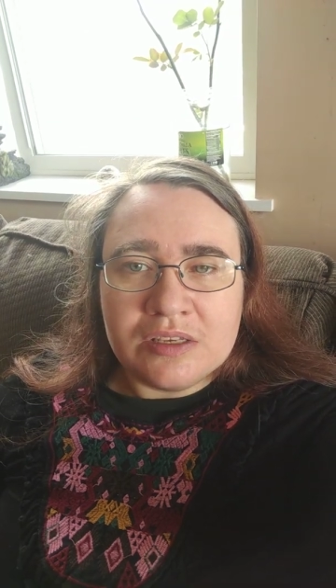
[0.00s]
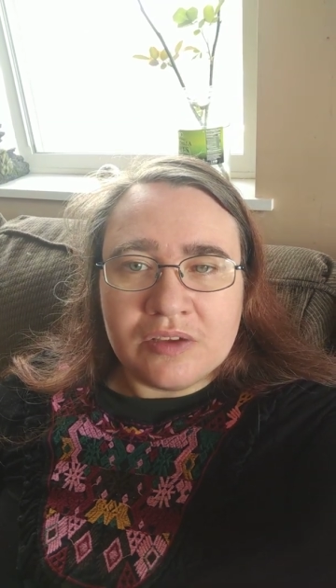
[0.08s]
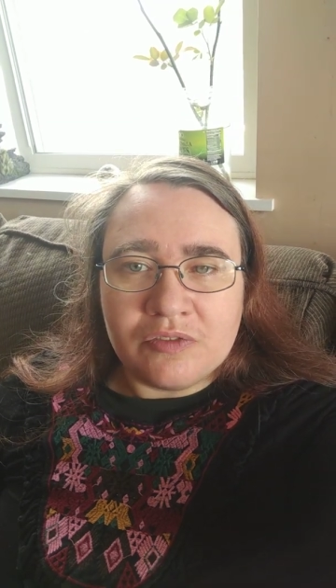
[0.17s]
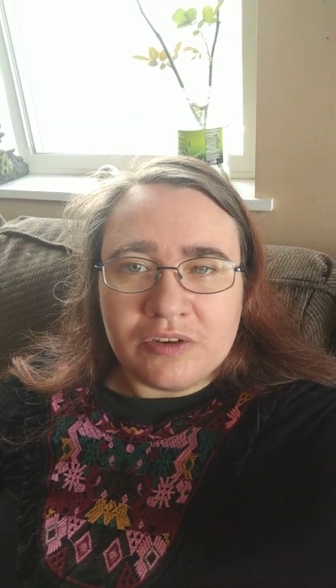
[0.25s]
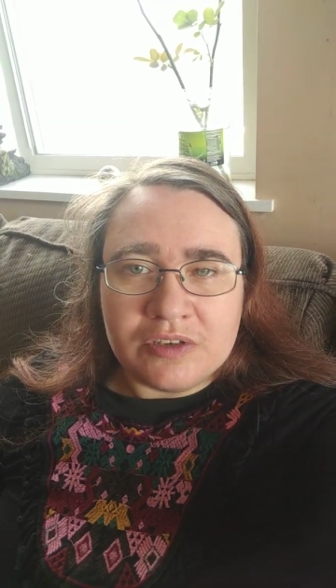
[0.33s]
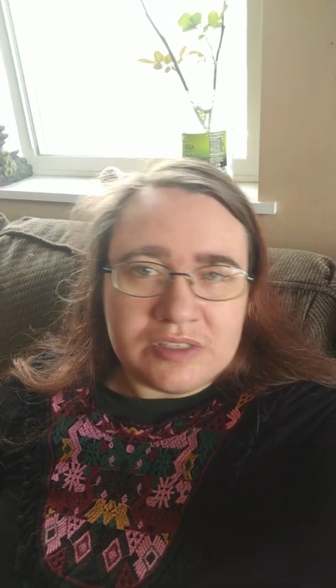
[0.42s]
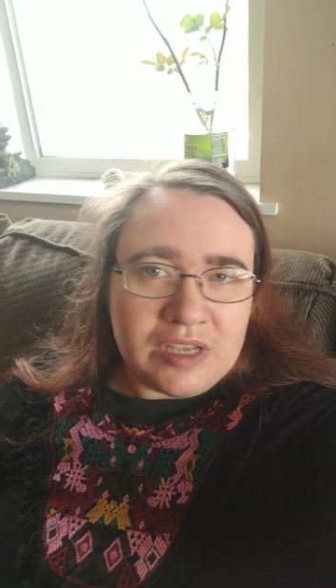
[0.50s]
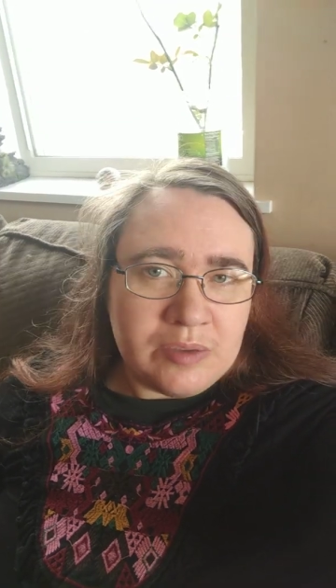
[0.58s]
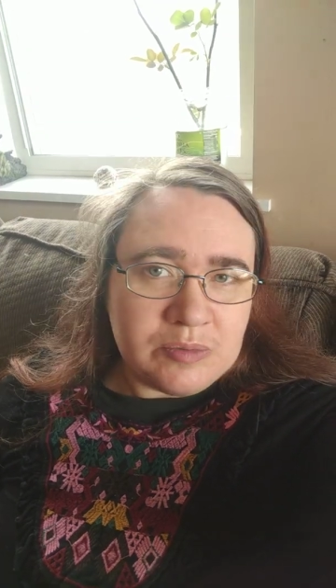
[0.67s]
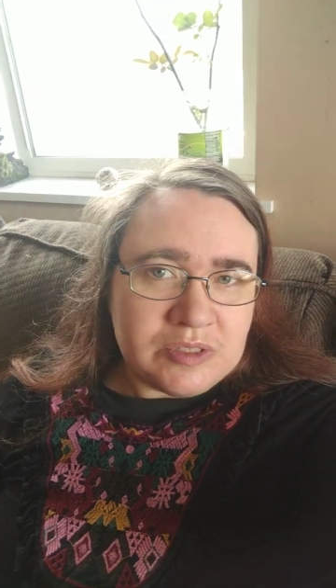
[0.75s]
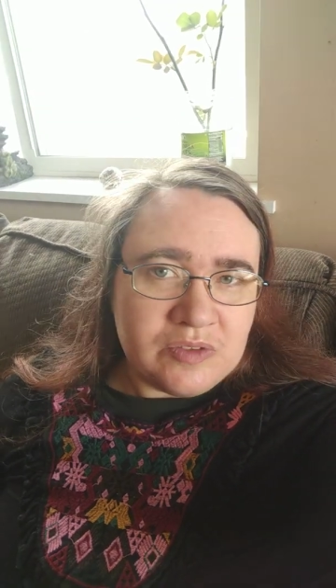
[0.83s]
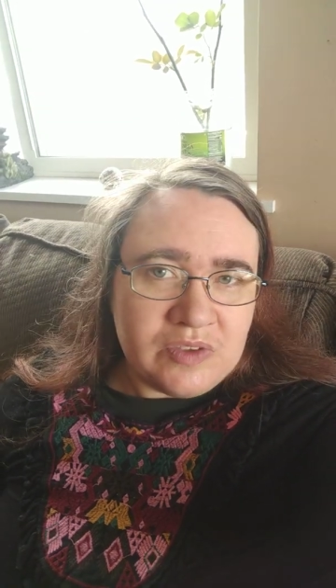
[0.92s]
different
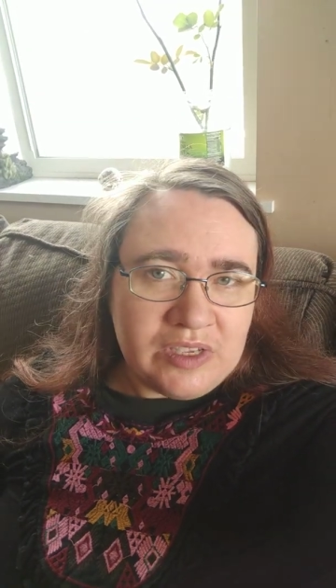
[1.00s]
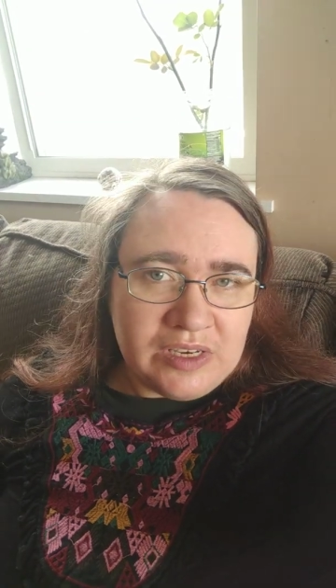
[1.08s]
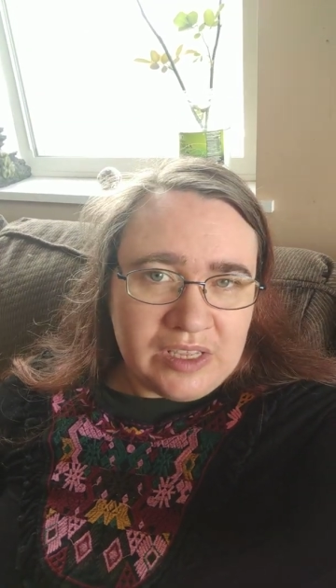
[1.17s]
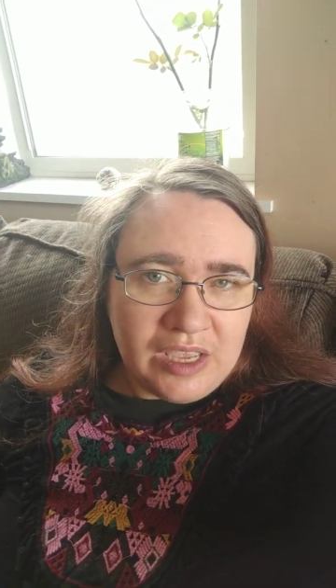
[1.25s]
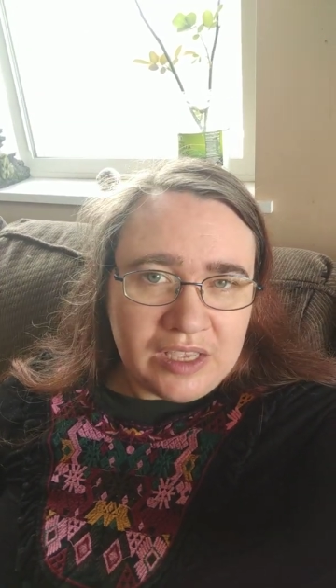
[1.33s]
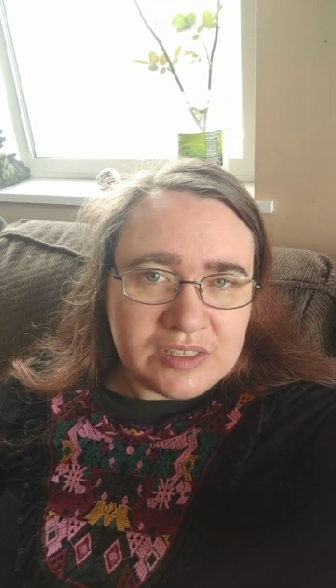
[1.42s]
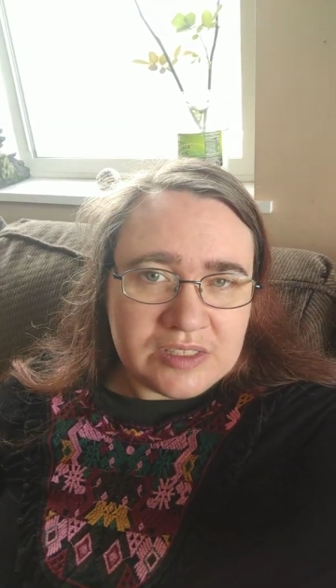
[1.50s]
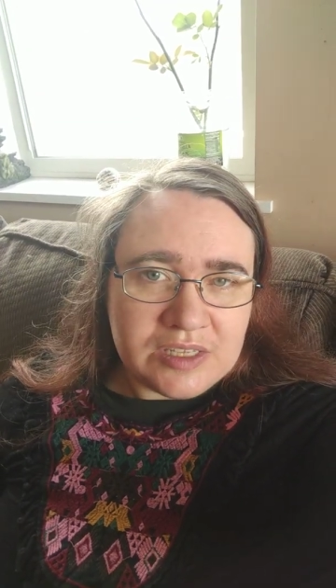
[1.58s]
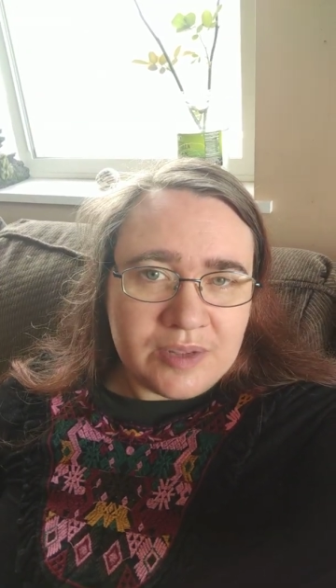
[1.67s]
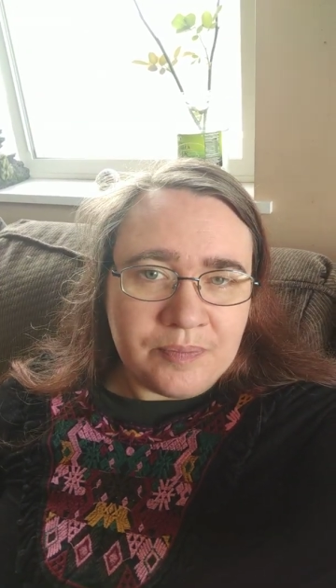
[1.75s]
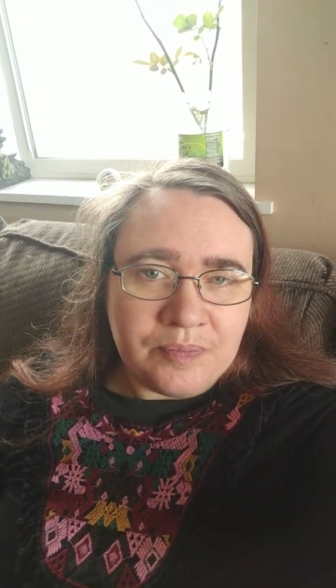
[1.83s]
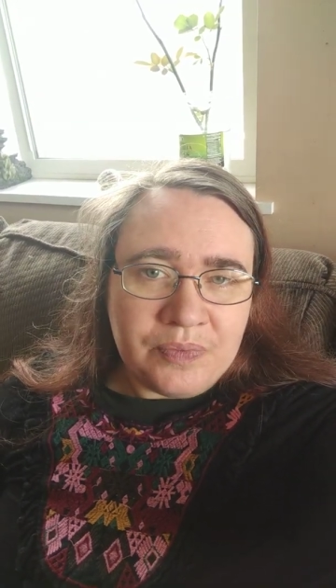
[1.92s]
types of EDS.